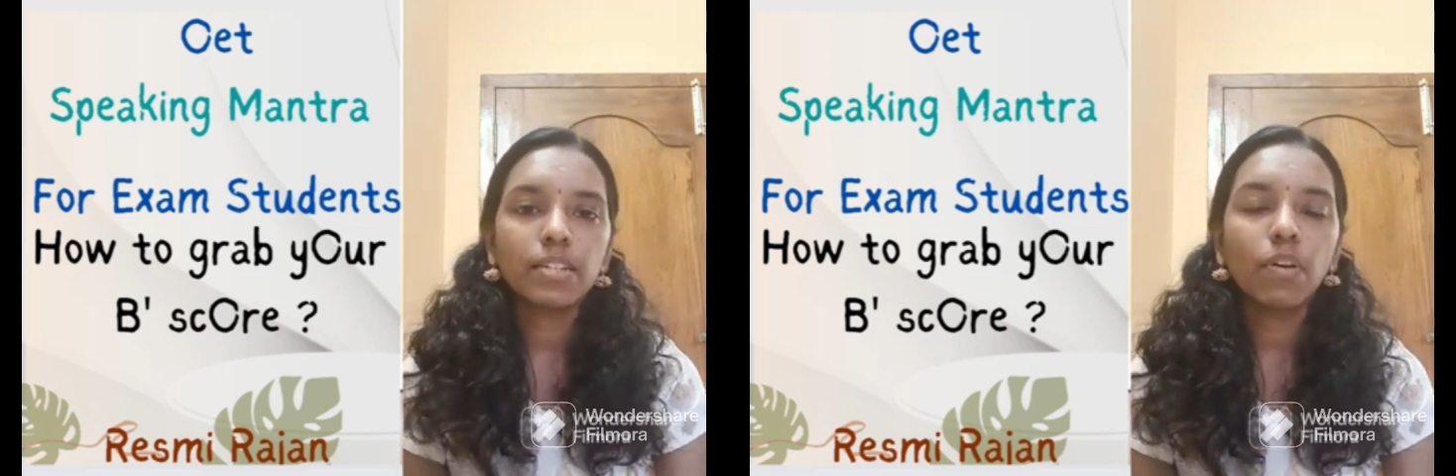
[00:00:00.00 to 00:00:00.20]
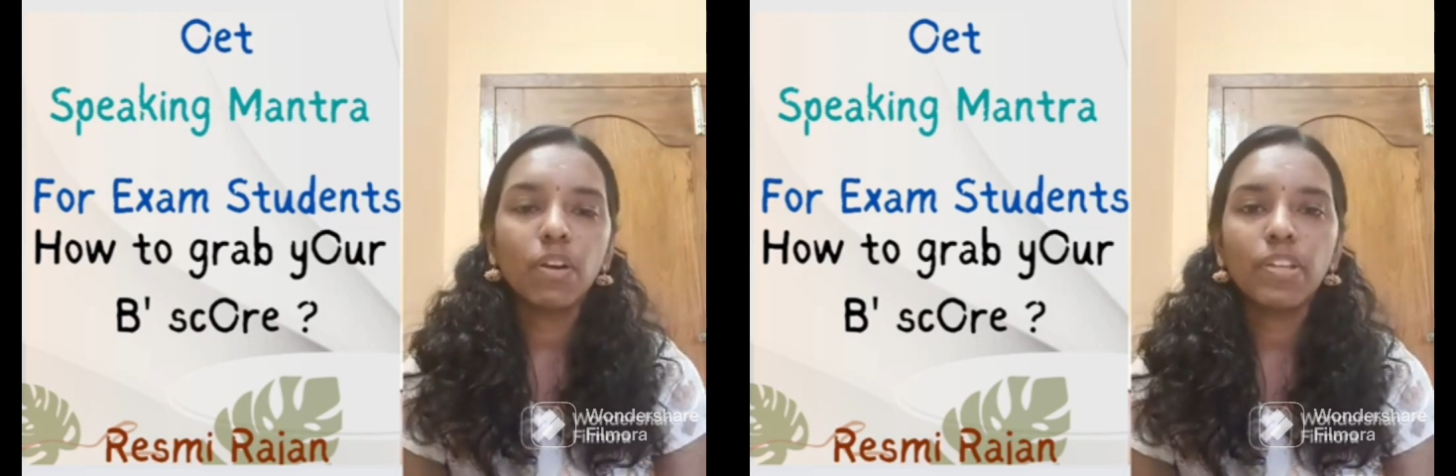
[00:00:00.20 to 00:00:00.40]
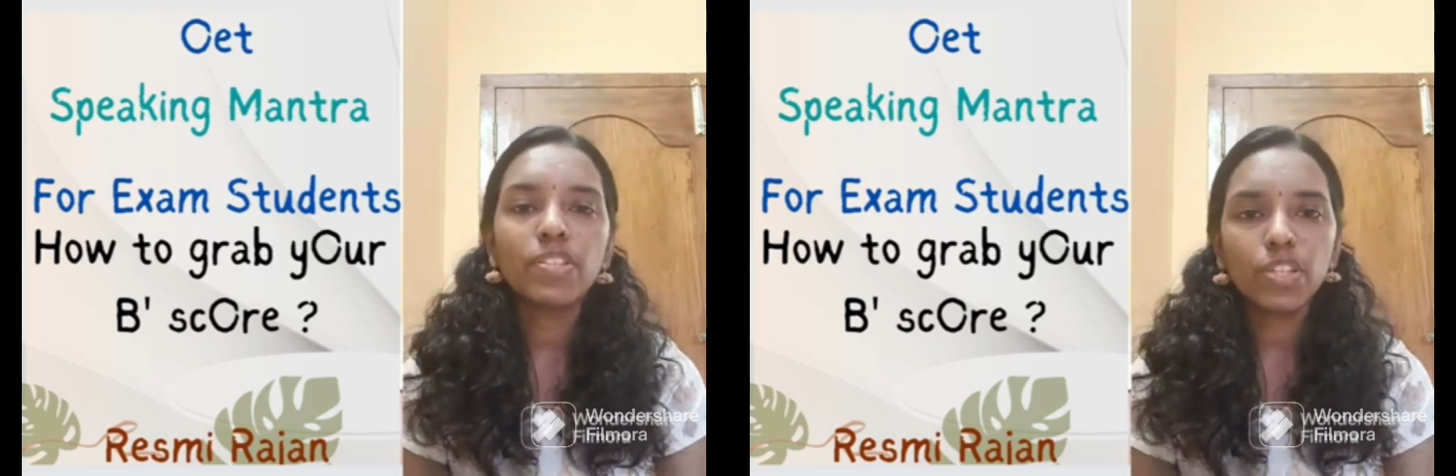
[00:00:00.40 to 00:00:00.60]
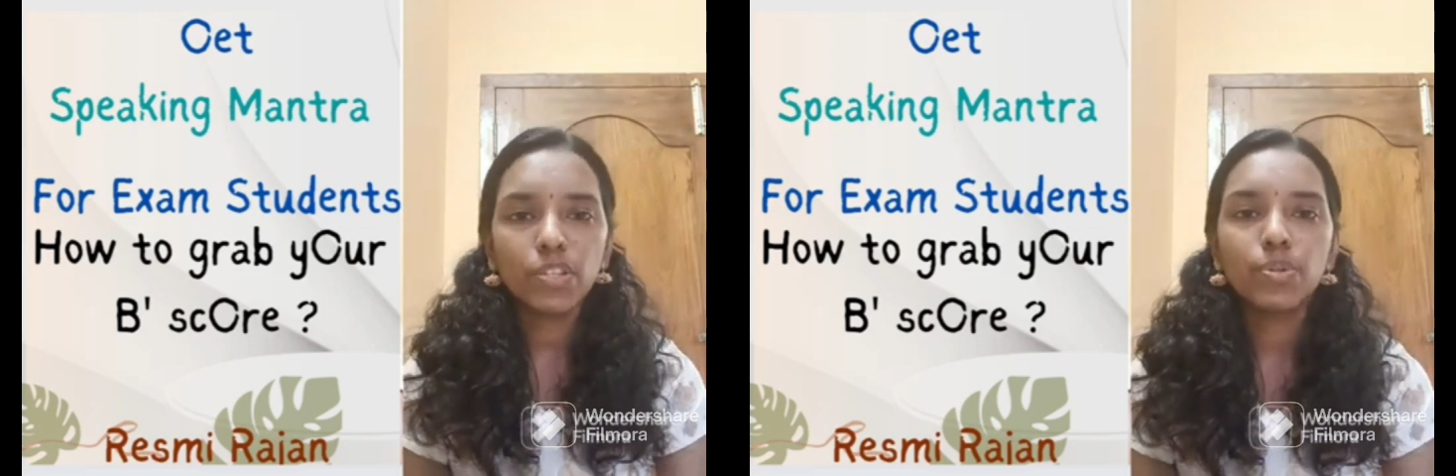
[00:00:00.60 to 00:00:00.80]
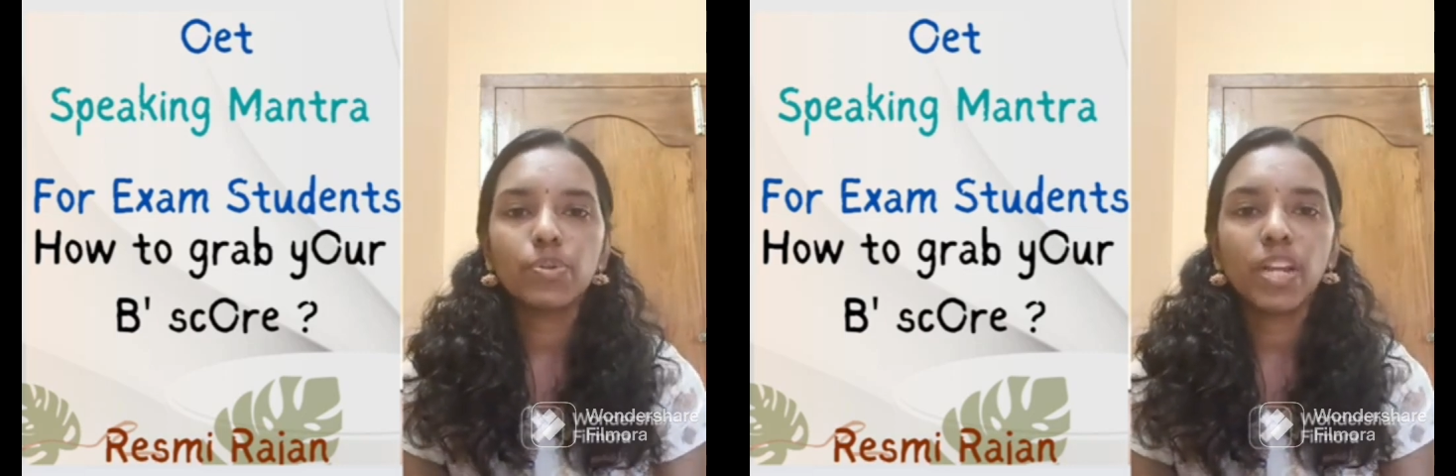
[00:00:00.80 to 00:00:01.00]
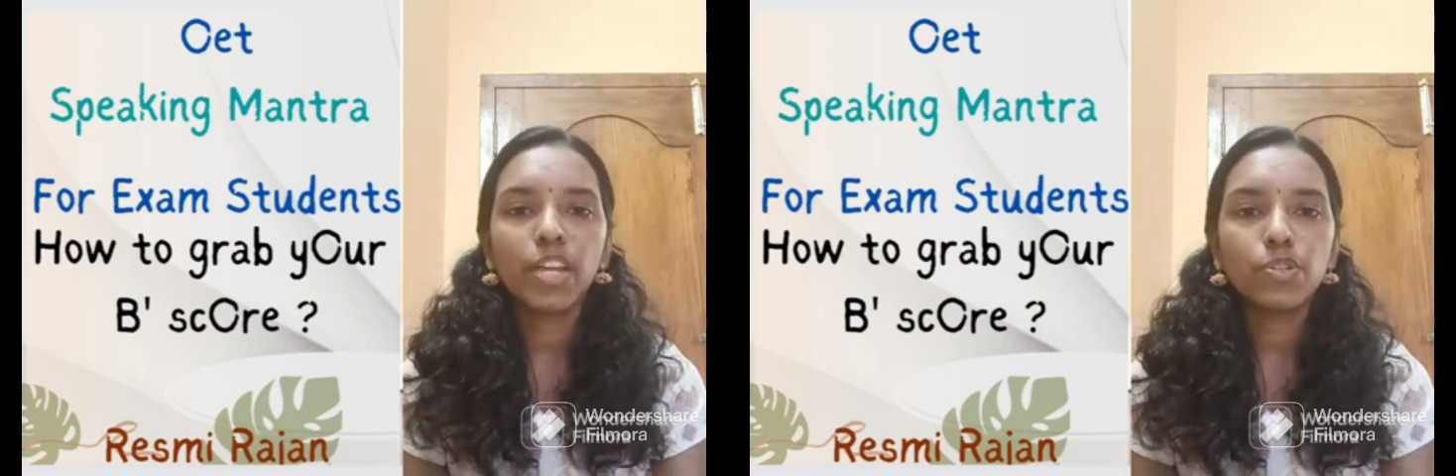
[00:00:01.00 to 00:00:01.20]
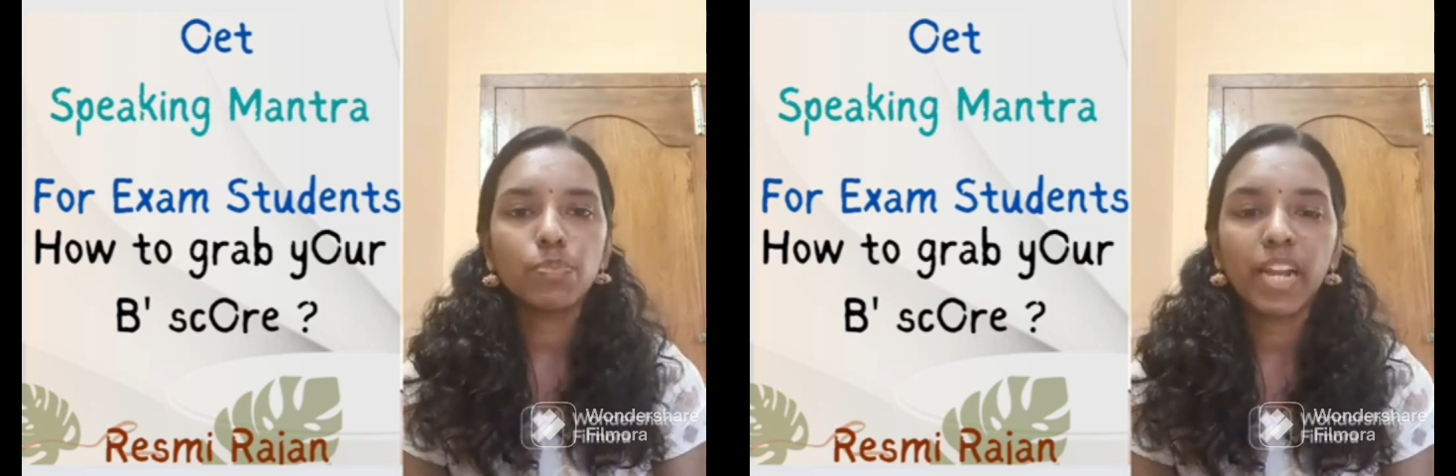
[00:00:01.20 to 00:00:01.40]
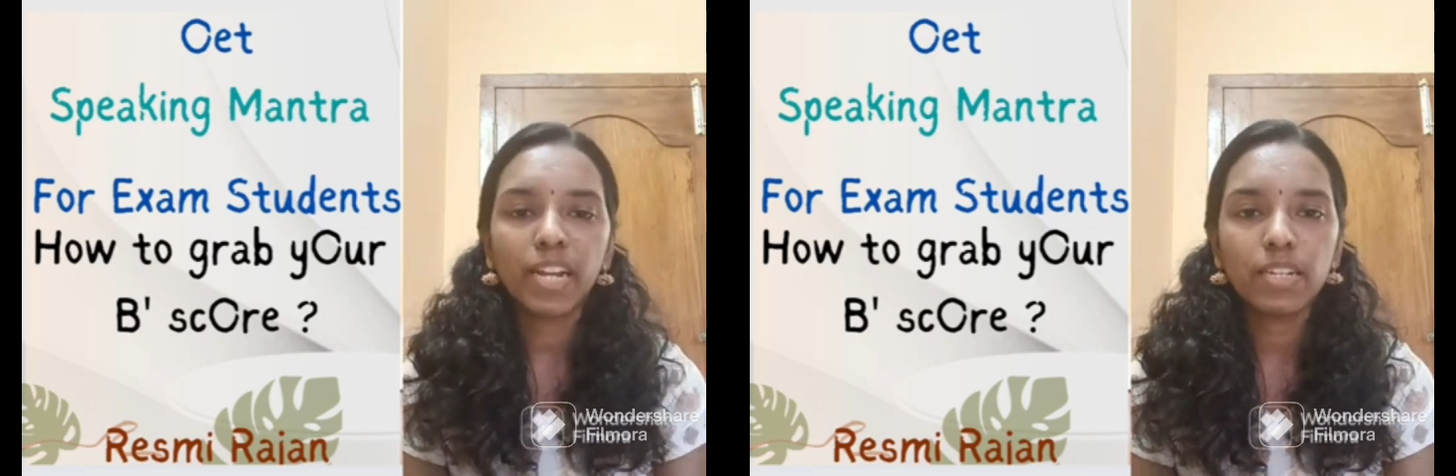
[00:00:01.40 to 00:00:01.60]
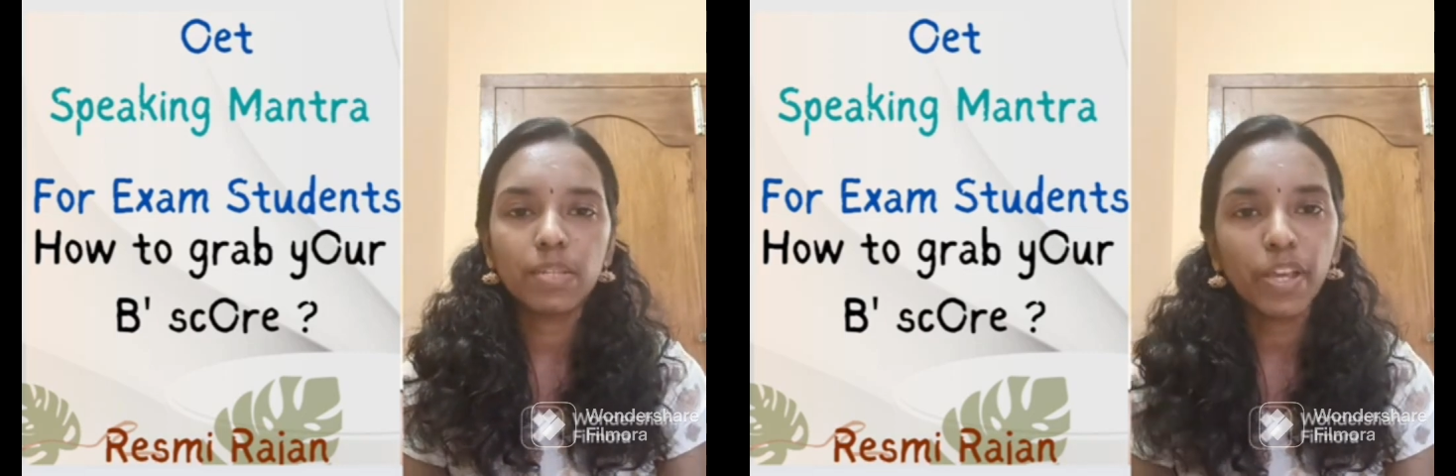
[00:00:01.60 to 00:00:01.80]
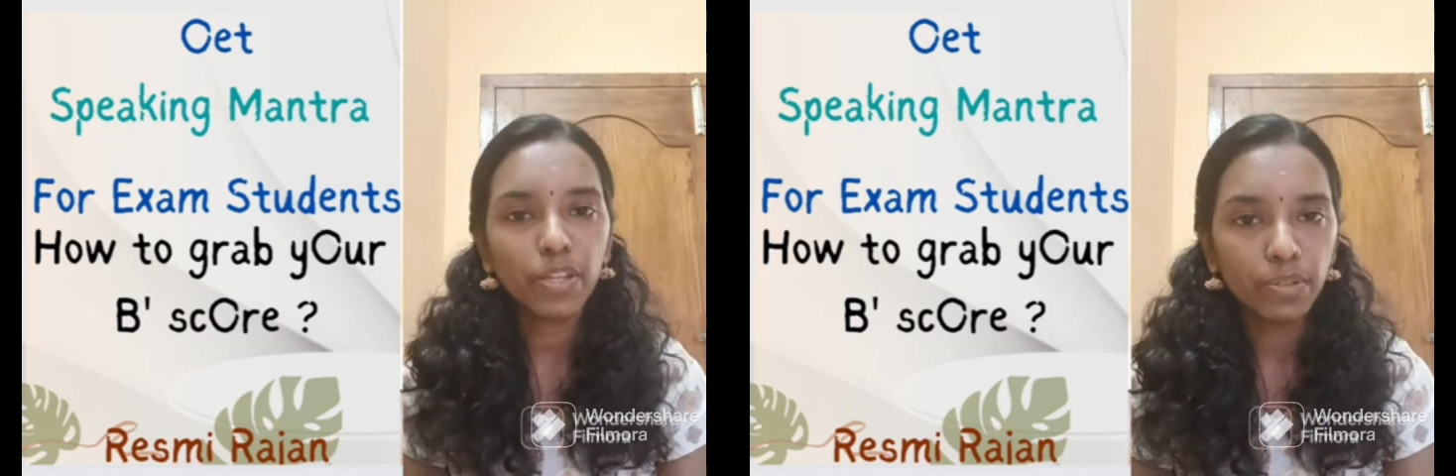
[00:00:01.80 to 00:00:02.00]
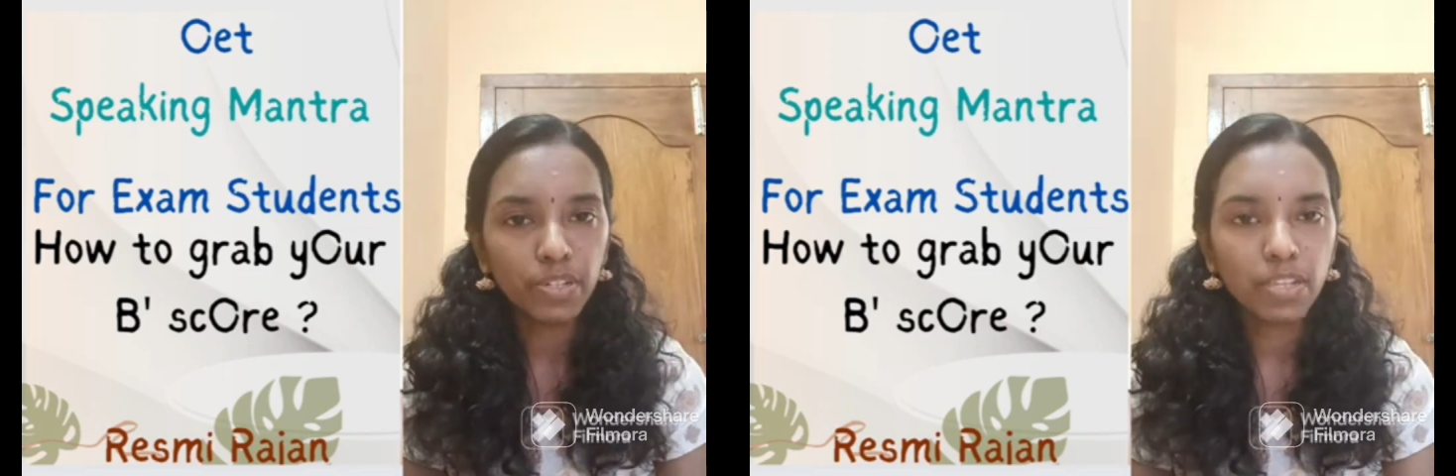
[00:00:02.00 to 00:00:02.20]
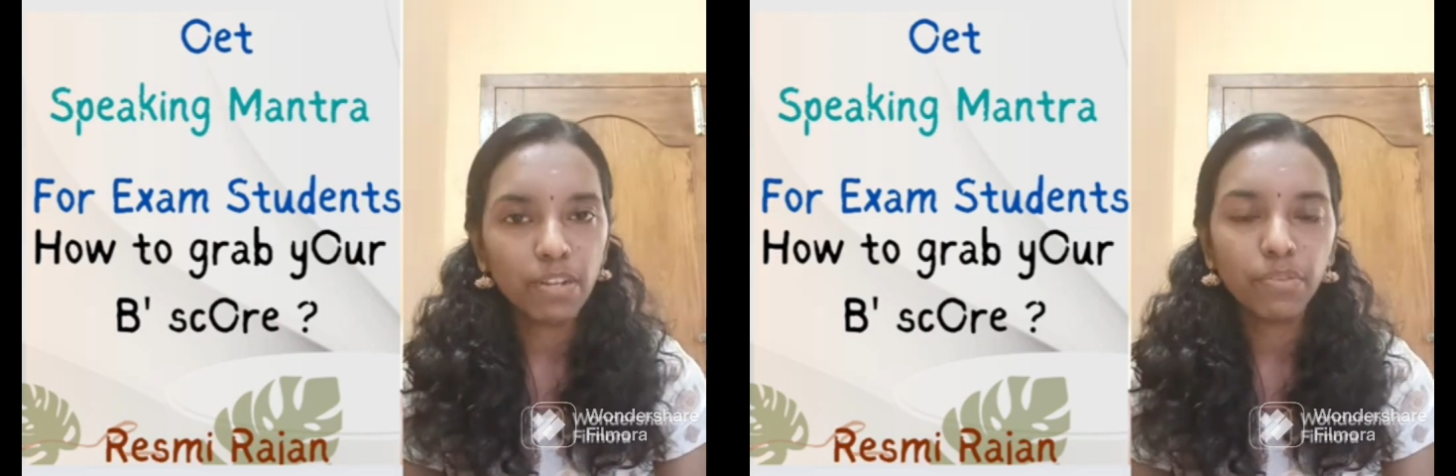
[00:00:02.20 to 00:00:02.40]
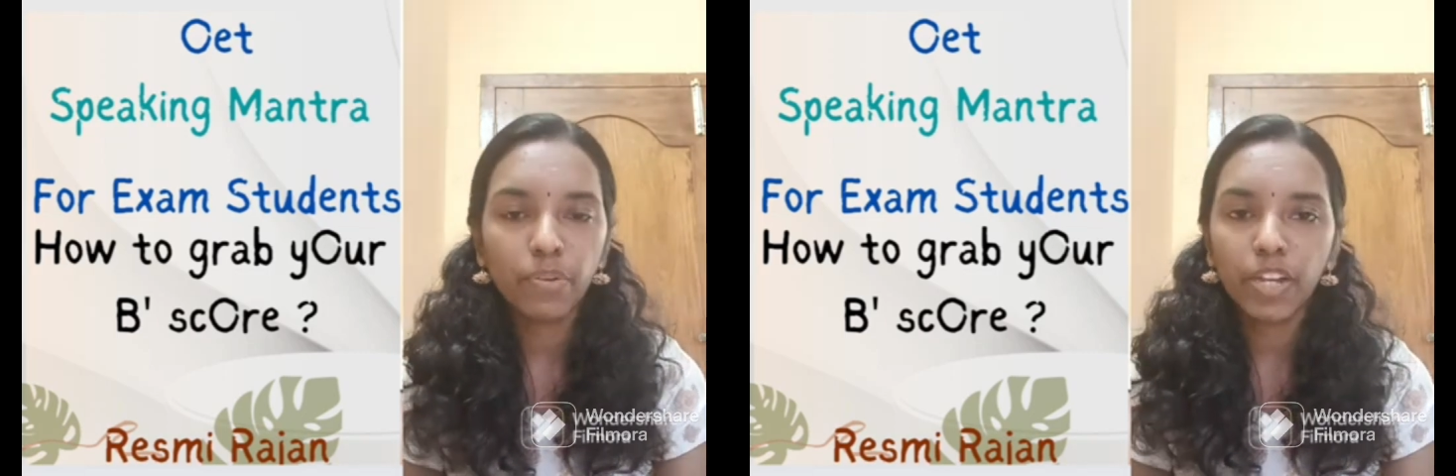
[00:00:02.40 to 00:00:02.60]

always just to try to practice by yourself,